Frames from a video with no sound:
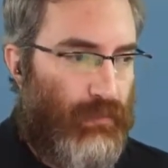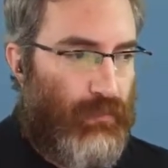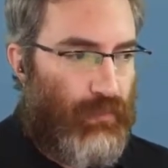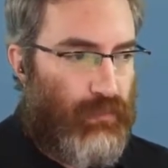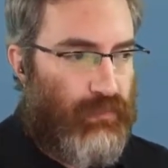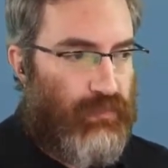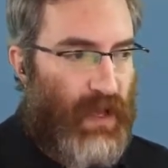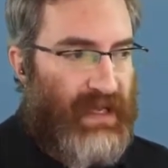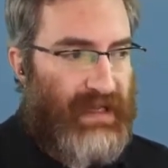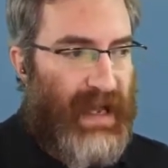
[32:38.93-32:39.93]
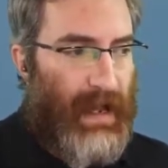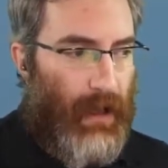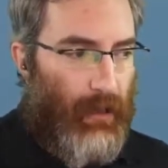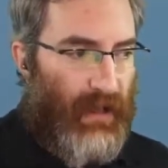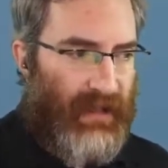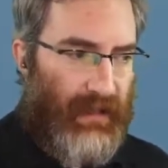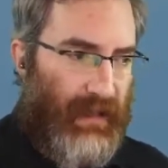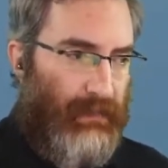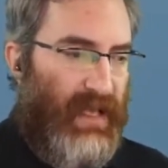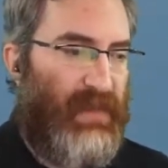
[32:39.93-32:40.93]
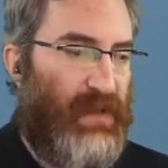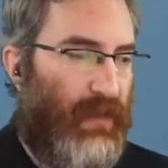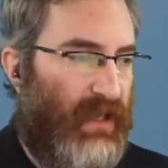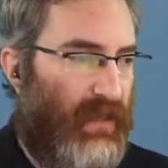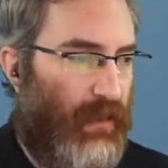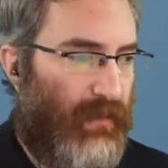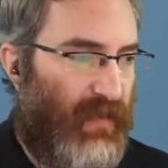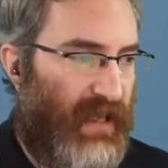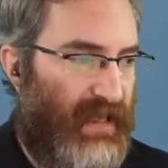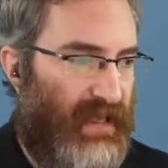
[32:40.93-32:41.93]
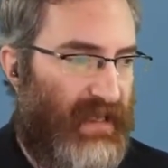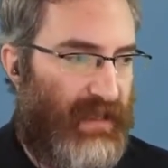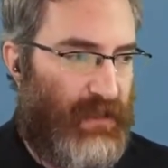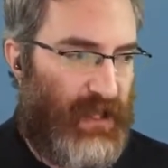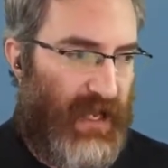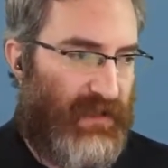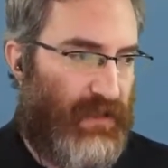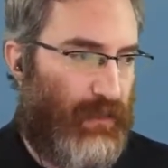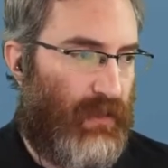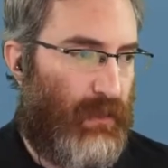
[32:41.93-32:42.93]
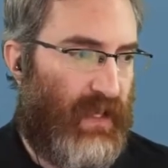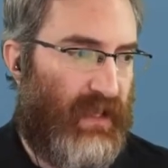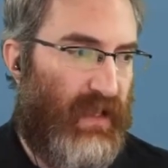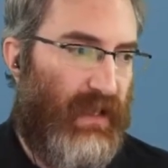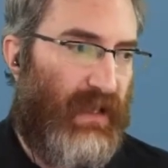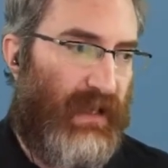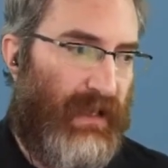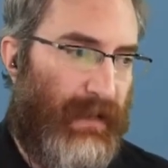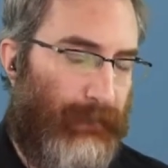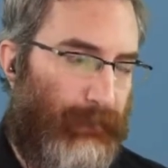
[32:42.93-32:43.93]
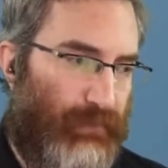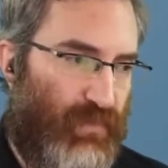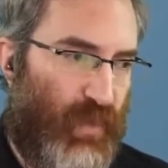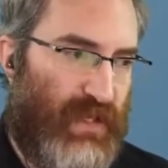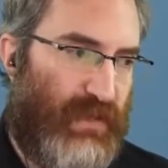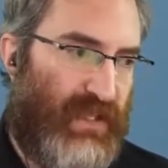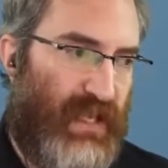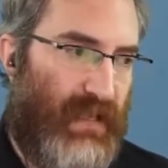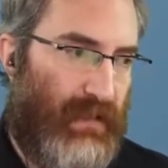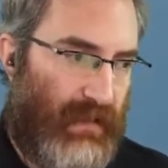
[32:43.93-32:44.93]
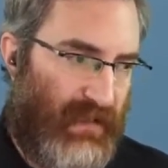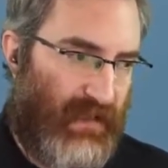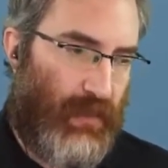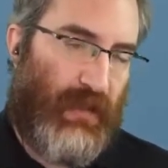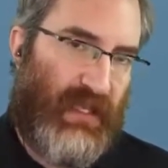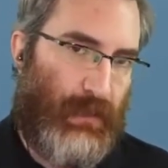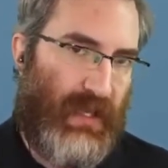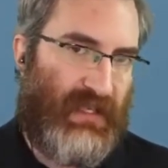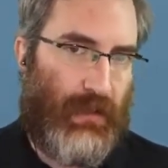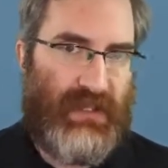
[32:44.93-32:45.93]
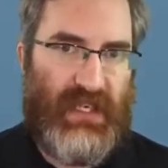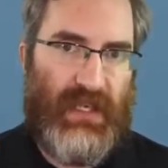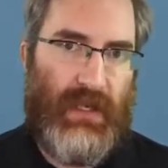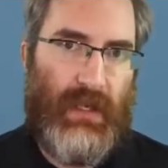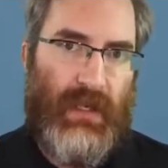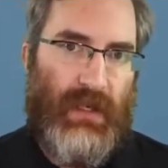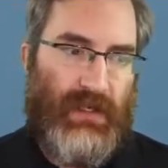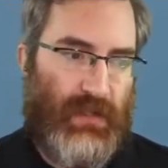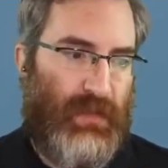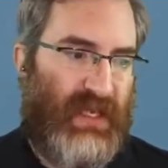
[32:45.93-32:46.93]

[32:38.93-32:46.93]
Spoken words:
Right now, and maybe you can clarify in chat, Stuart, but when you say, can this hook into SRT, do you mean